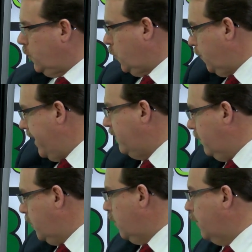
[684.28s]
create
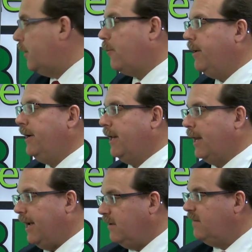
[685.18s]
some growth, liquidity, and
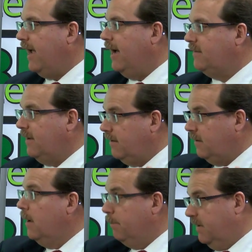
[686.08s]
legacy assets
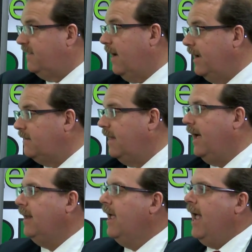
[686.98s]
besides
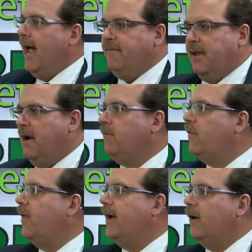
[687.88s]
that. And then
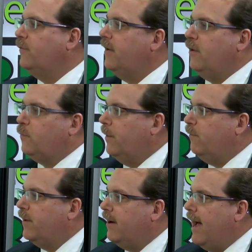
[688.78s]
everything else, I just want to
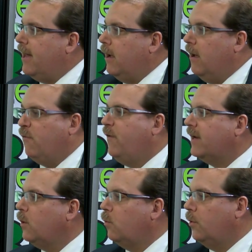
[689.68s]
figure out how to affect
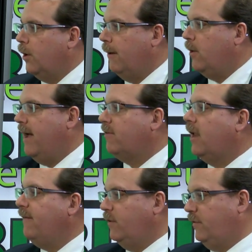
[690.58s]
the world. I want to have a
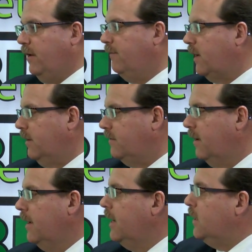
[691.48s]
life of significance.
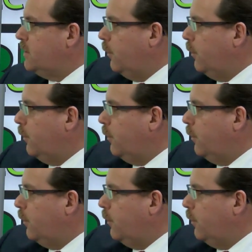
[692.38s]
Mm-hmm. So